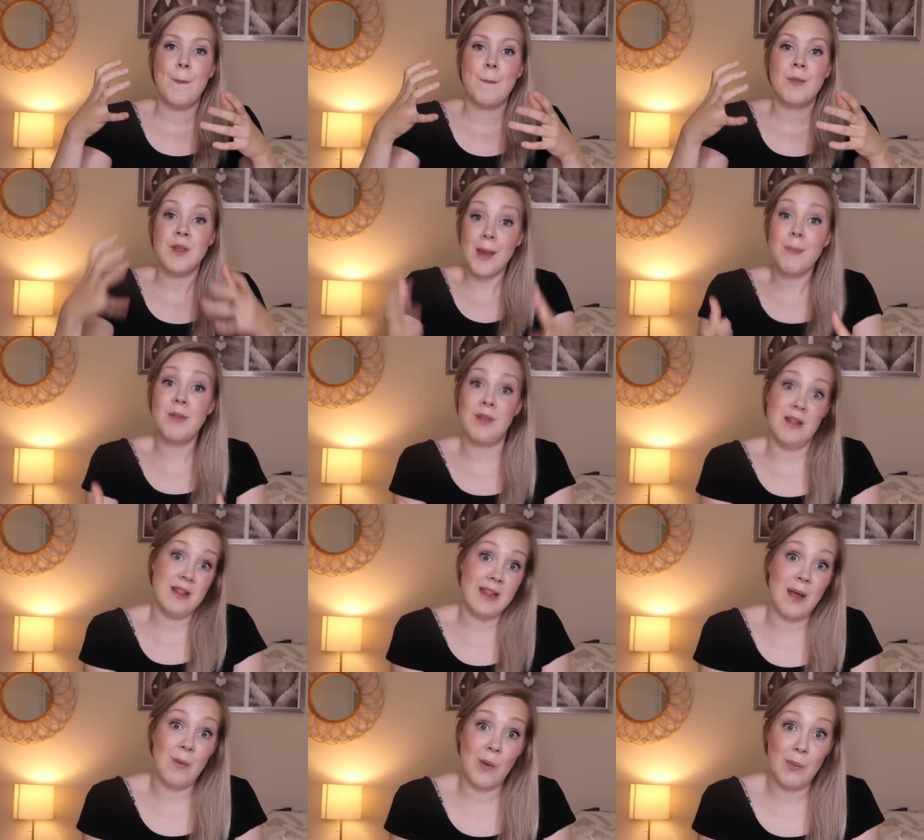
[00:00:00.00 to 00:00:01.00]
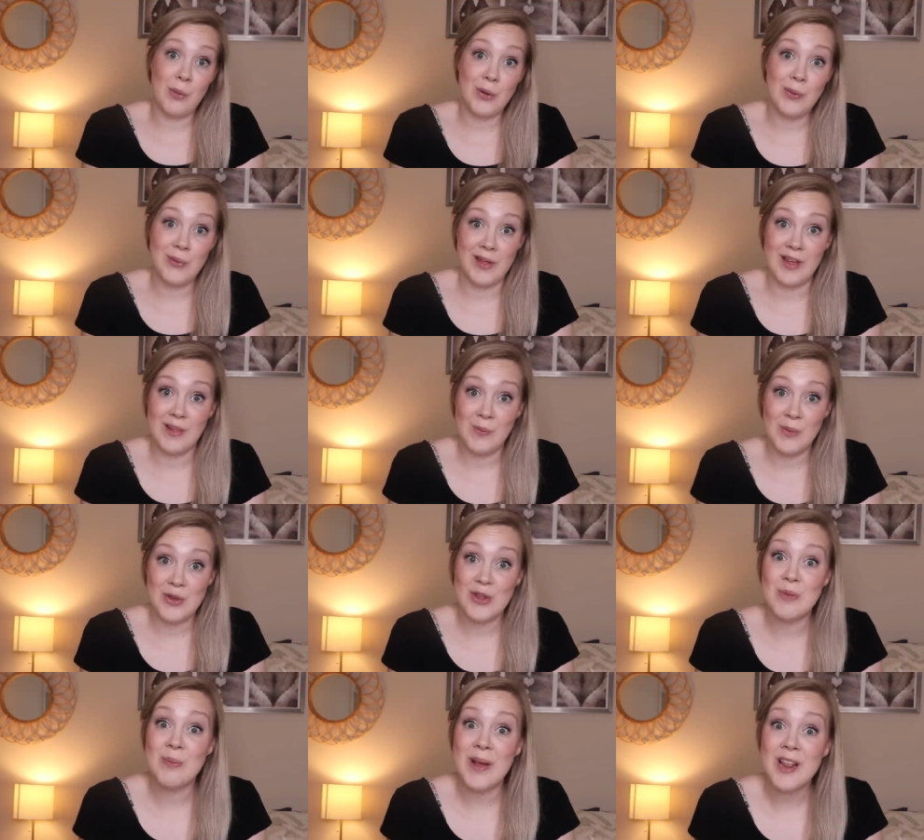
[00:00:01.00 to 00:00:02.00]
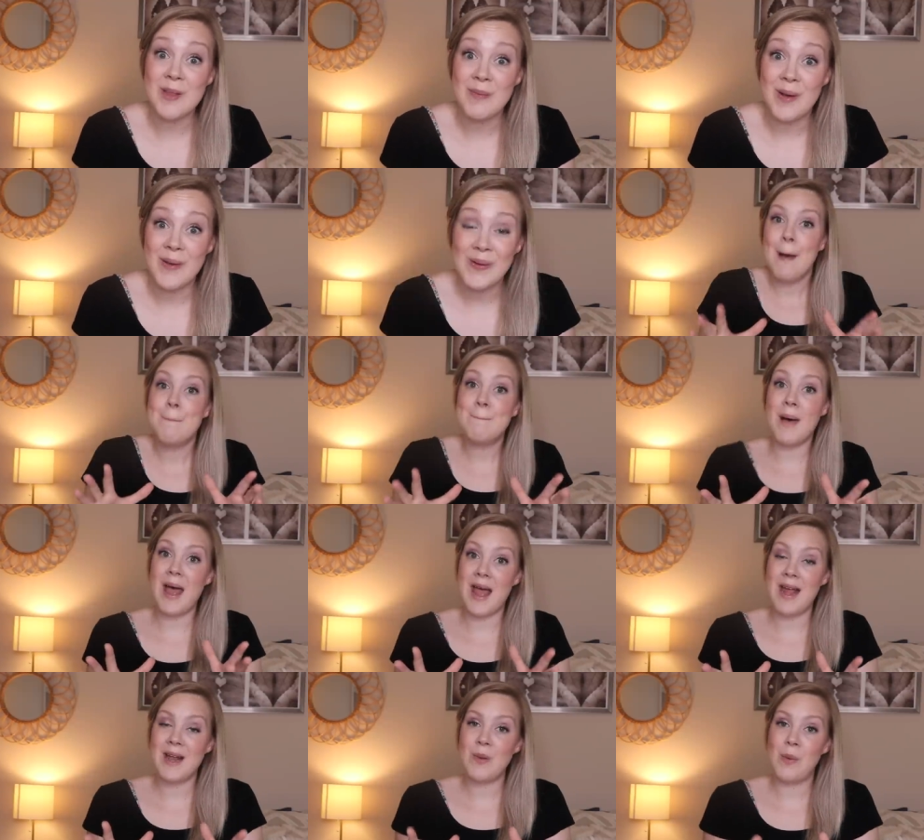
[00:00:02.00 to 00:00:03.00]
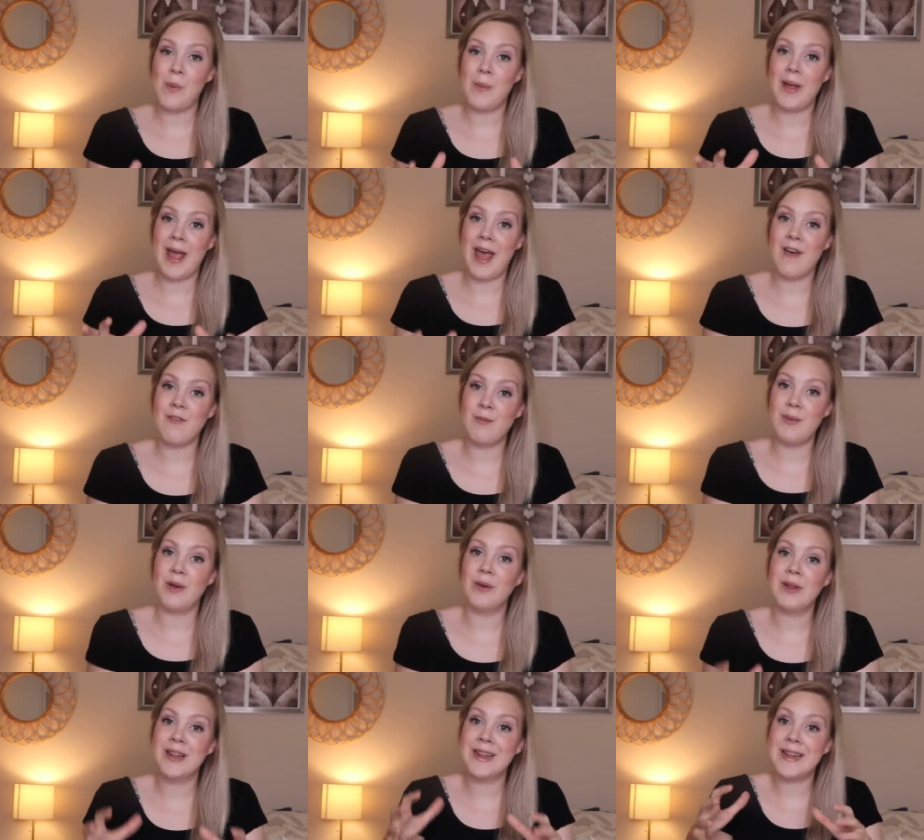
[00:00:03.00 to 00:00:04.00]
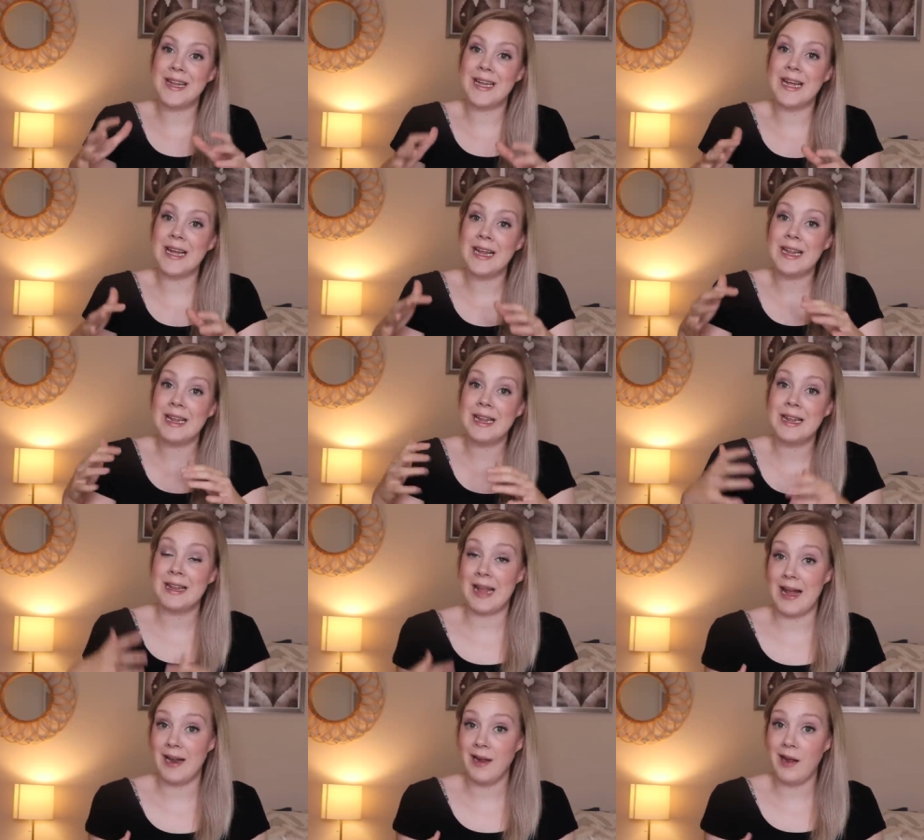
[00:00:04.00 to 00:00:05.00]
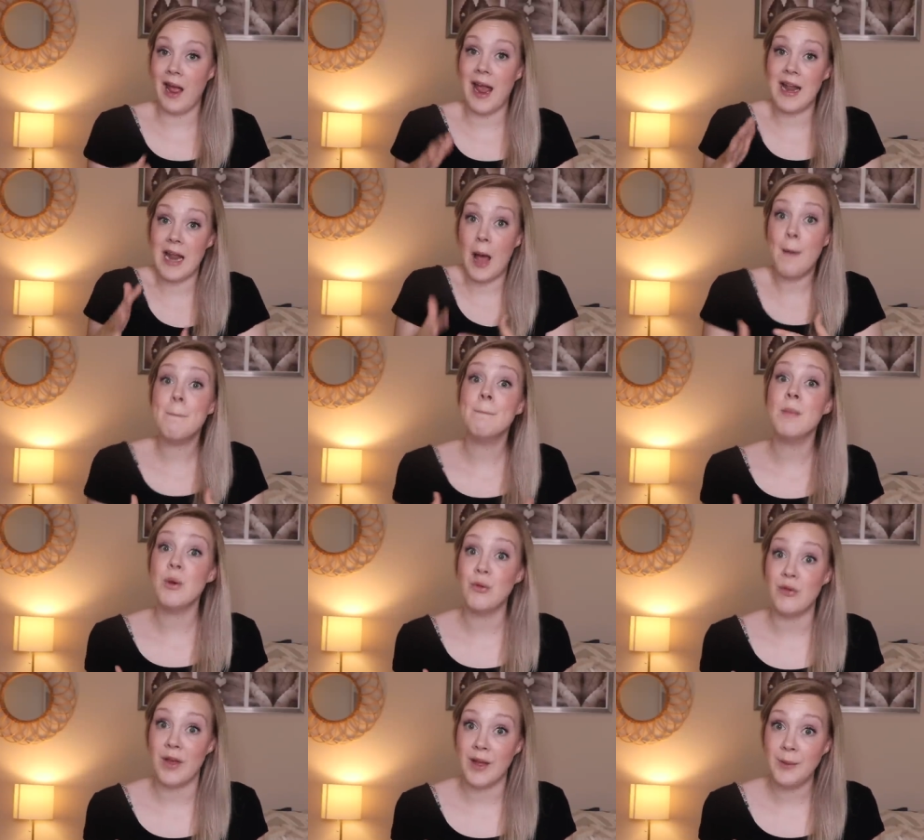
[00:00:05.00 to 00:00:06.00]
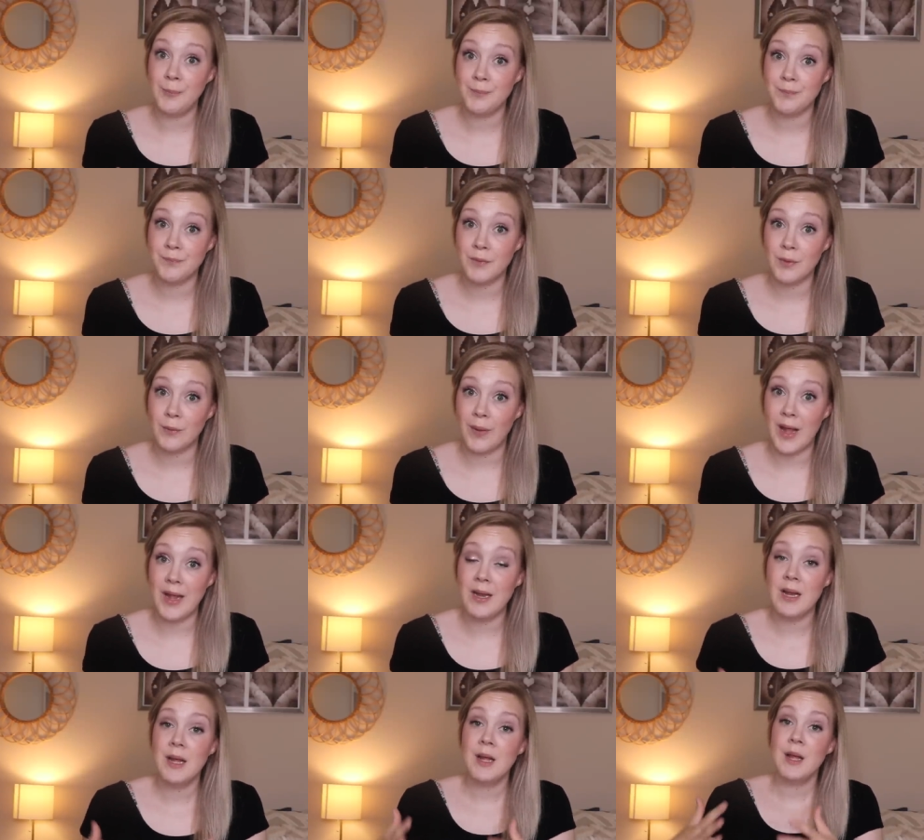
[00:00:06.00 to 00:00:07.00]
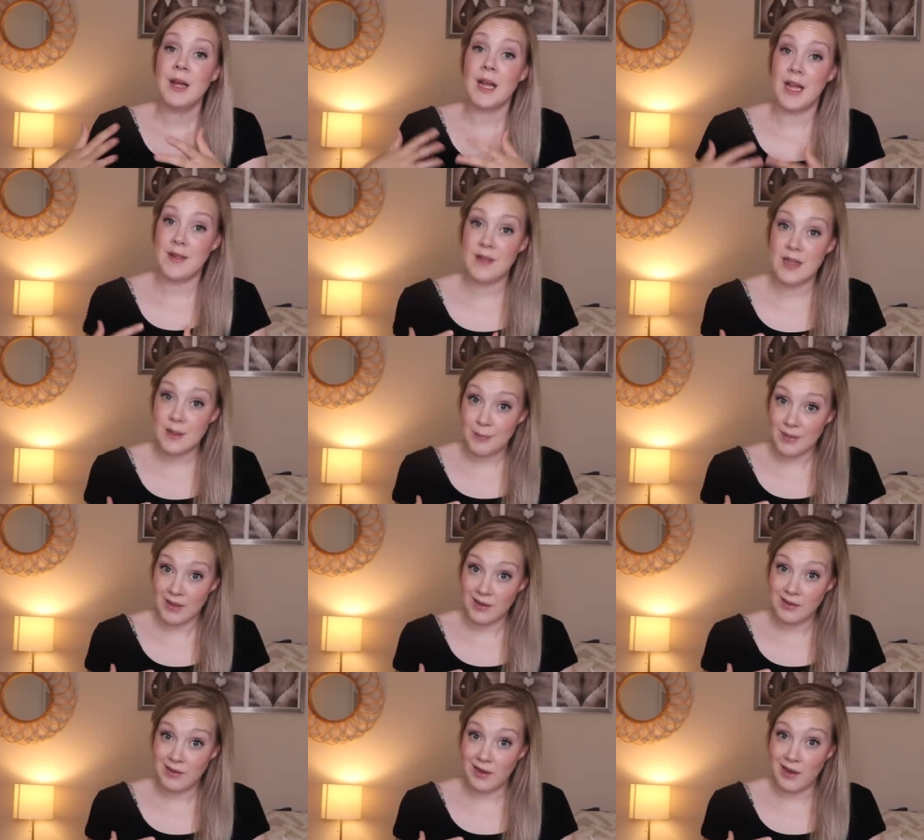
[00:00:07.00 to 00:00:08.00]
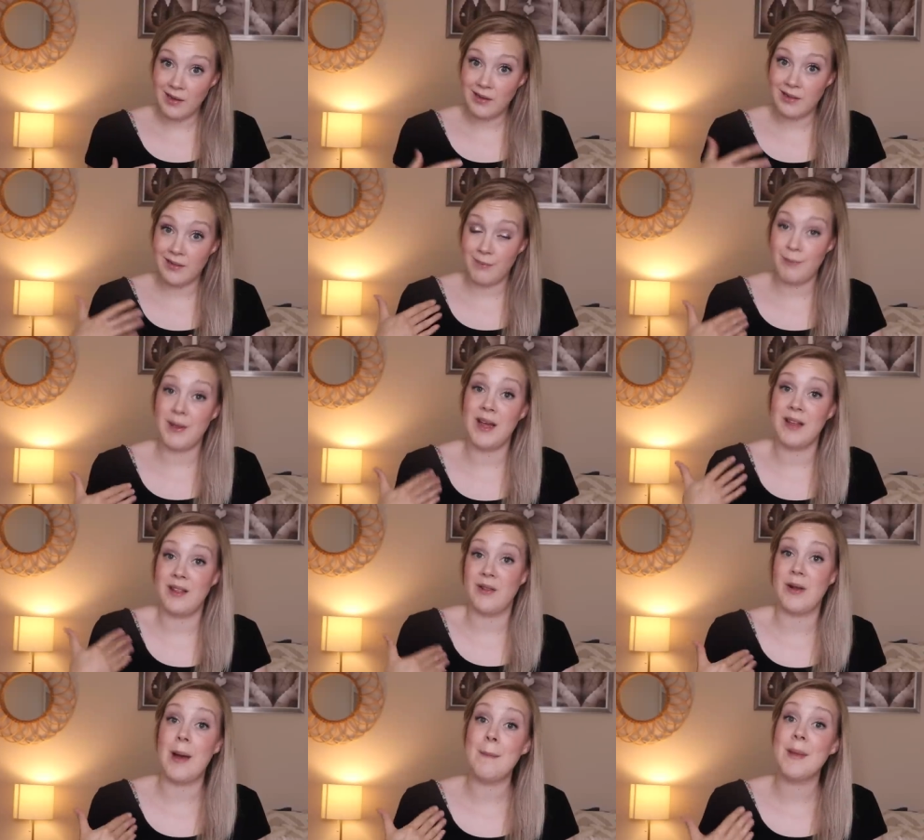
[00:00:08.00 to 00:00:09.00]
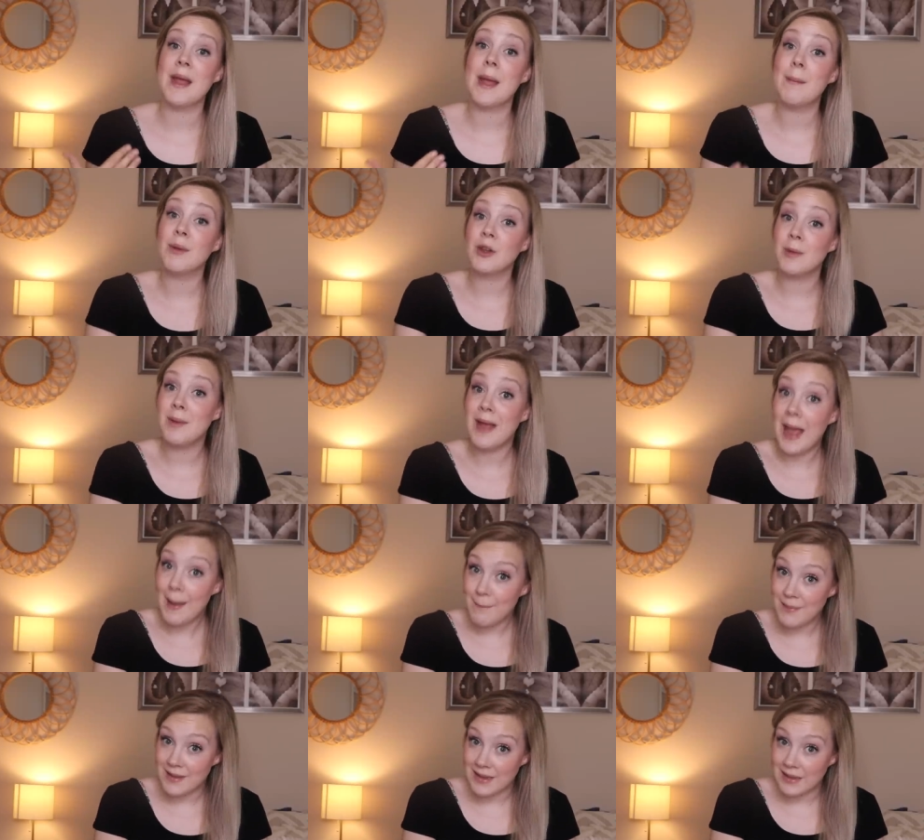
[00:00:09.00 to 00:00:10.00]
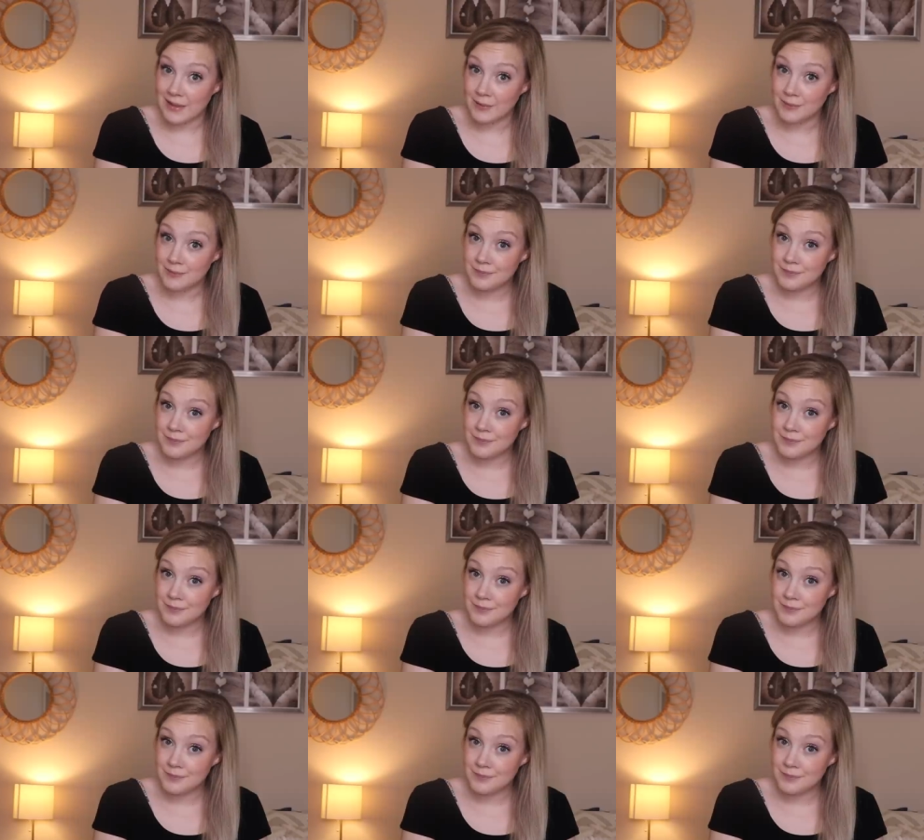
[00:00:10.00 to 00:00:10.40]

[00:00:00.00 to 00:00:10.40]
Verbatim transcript: substance that we're producing, which is breast milk. But when we have milk sitting static and not moving, right, in these plug ducts because they're not being able to be emptied,